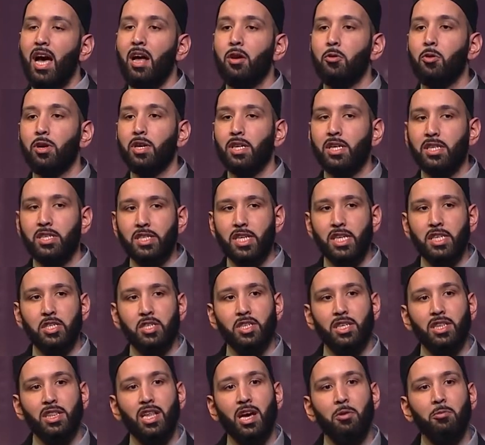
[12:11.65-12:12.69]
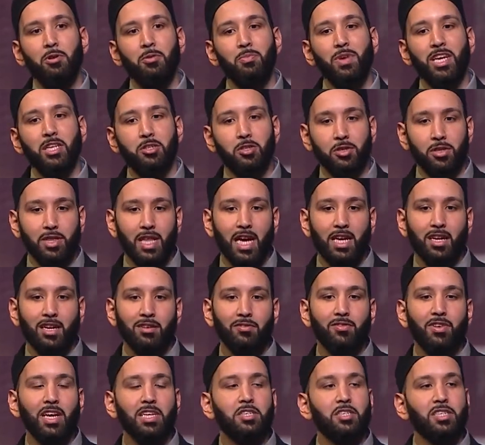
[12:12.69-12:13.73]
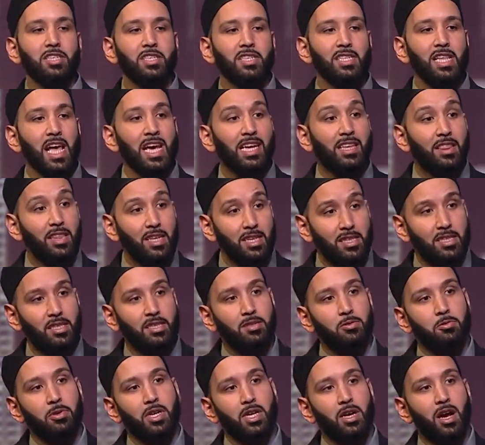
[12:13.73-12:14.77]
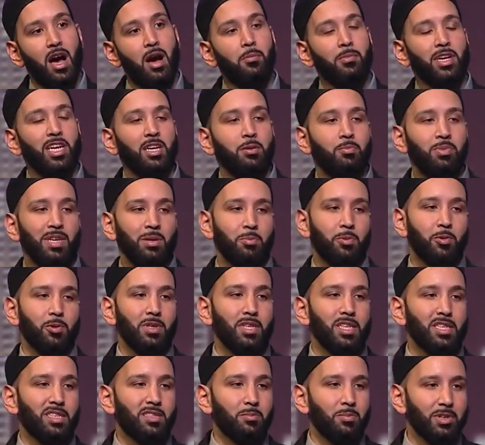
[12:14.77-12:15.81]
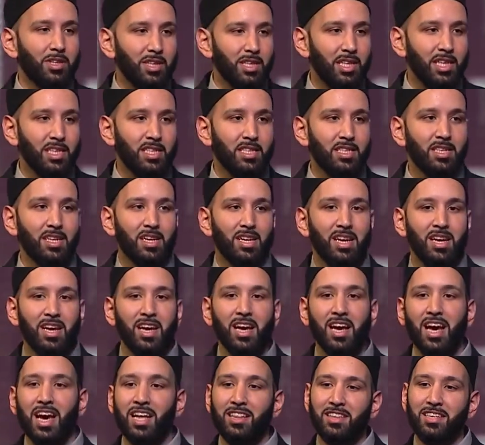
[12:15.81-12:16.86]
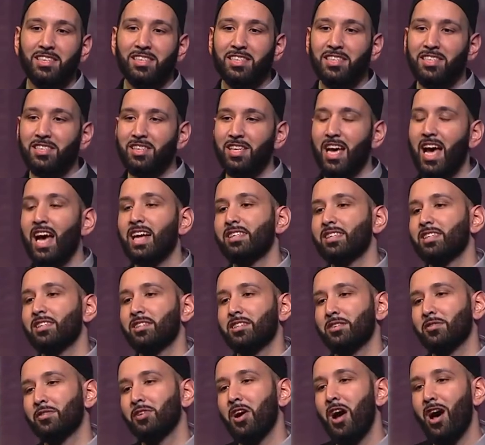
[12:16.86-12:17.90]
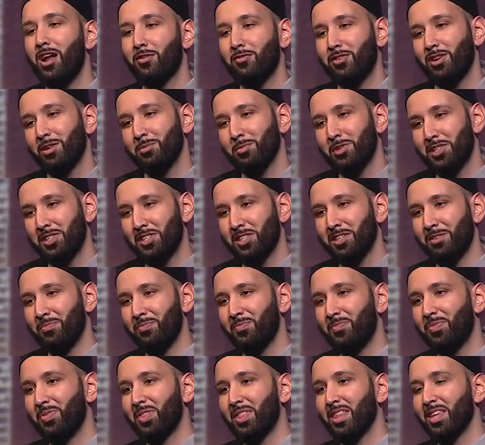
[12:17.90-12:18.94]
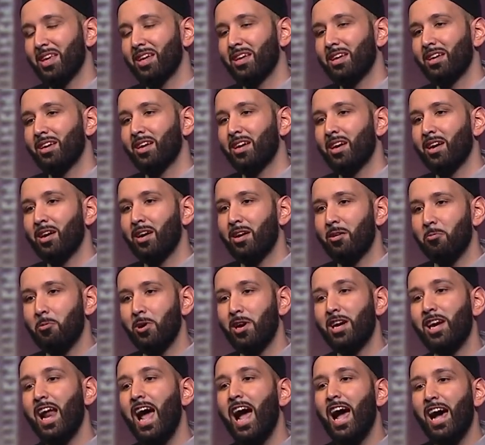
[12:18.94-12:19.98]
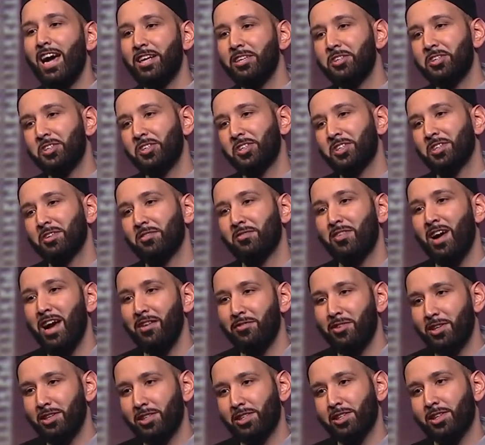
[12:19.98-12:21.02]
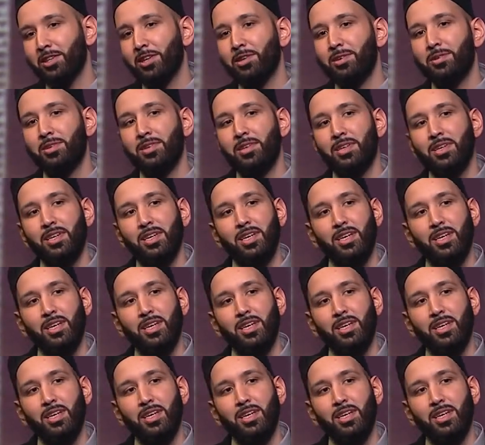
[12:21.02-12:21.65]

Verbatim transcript: an organization that would make sure that conventions like this would accommodate people with disabilities. And this is the essence of confident Muslim. We're in Hajj five years ago,